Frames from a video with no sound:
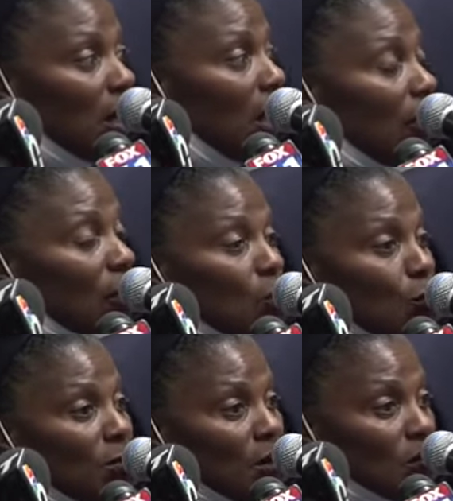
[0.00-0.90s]
and the
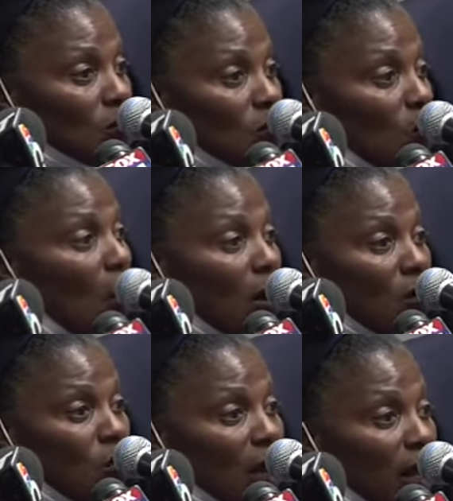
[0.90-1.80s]
criminals walk
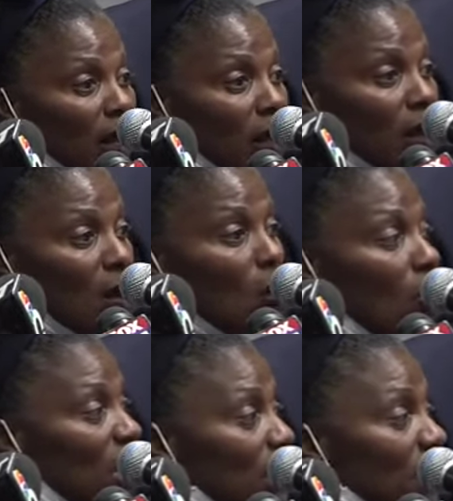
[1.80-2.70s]
away, or
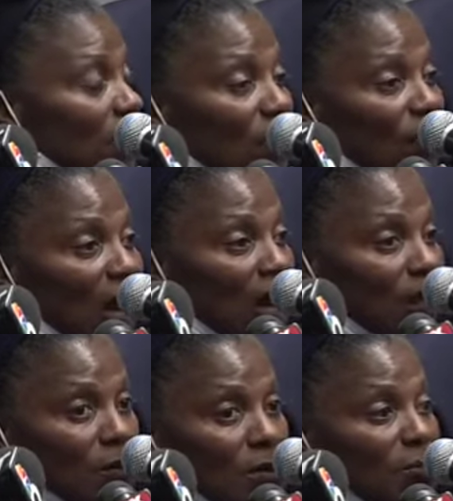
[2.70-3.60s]
maybe they're
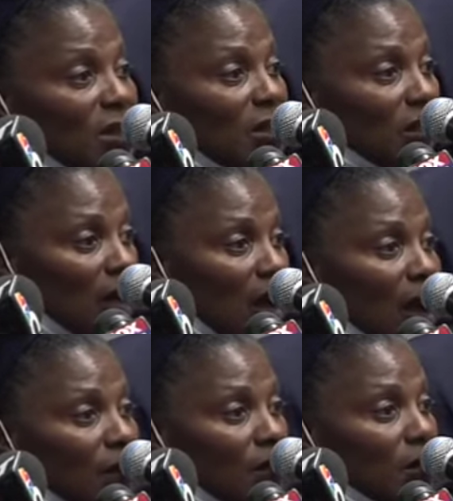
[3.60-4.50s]
fired, but then they're
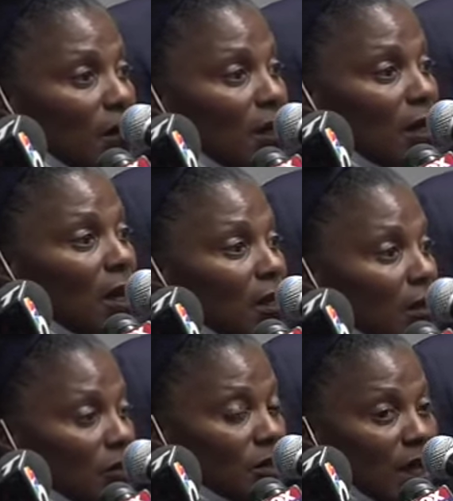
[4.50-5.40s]
hired in
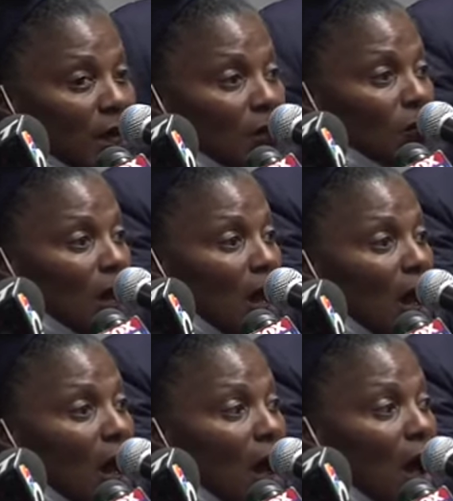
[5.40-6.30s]
another town.
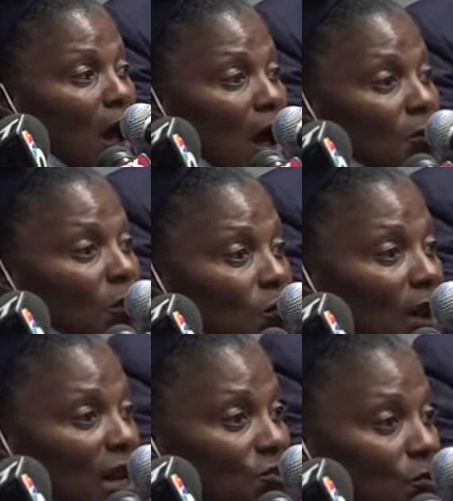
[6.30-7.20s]
I'm a
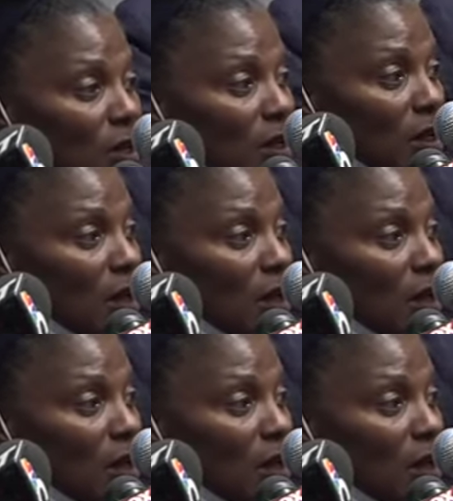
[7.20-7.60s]
graduate